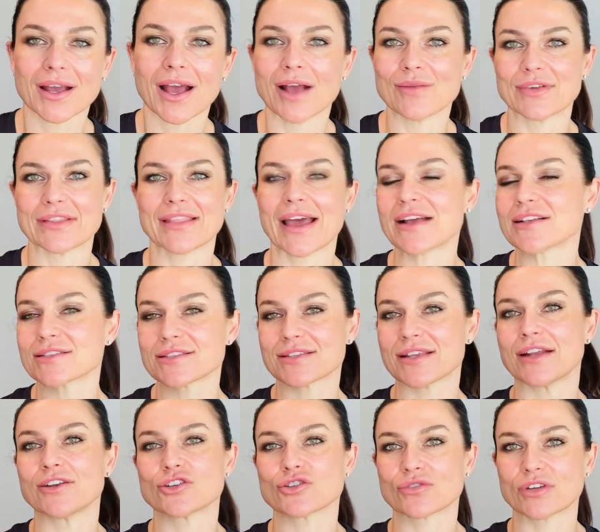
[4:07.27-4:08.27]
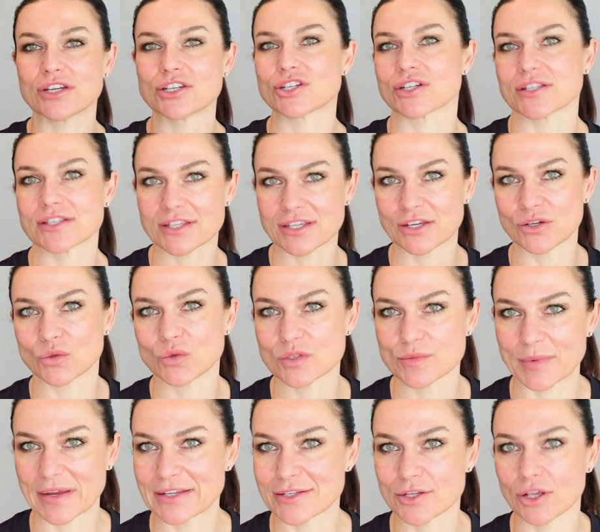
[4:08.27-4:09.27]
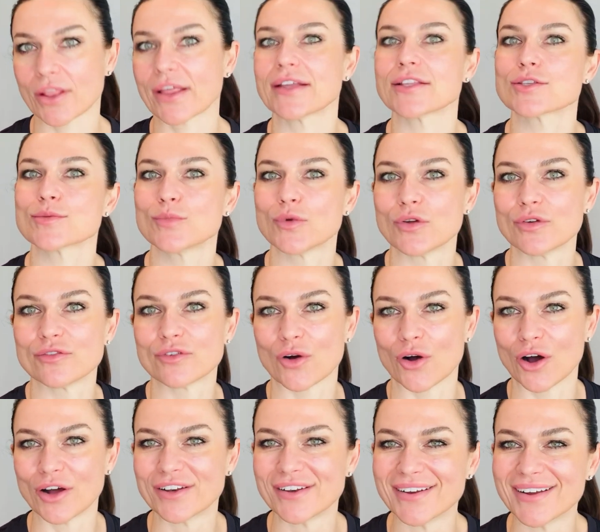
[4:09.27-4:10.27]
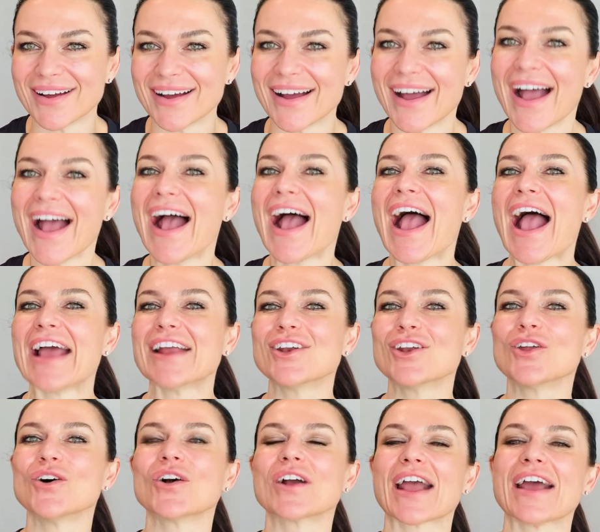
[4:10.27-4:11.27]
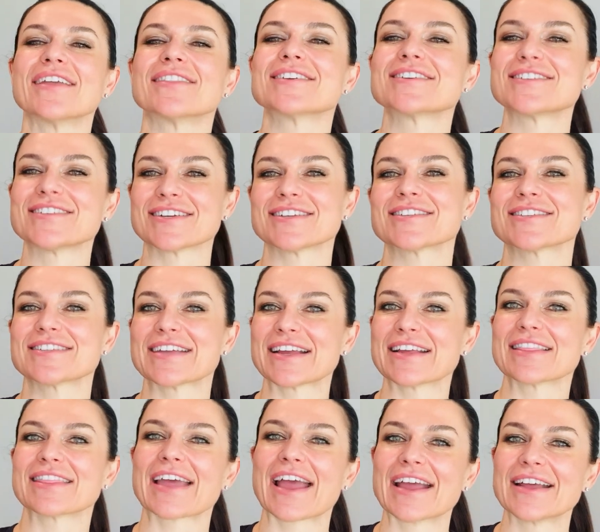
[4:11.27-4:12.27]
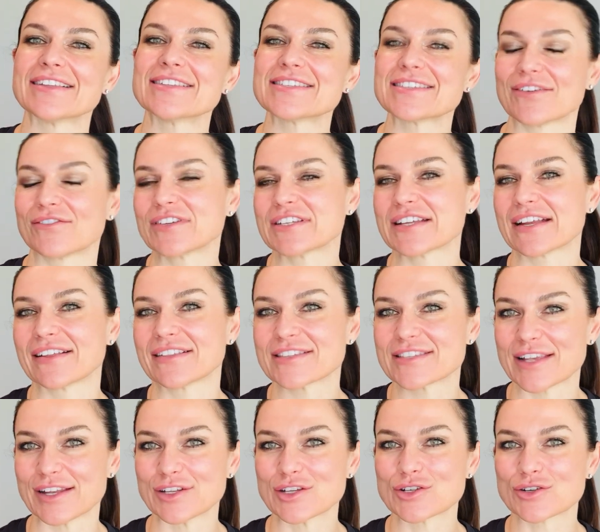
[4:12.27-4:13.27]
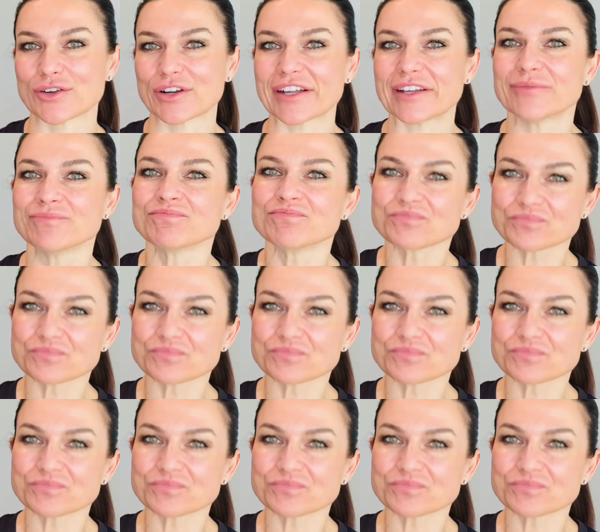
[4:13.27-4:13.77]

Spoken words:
I mean, that century just kills me. So let's move on and look at the 16th and 17th century.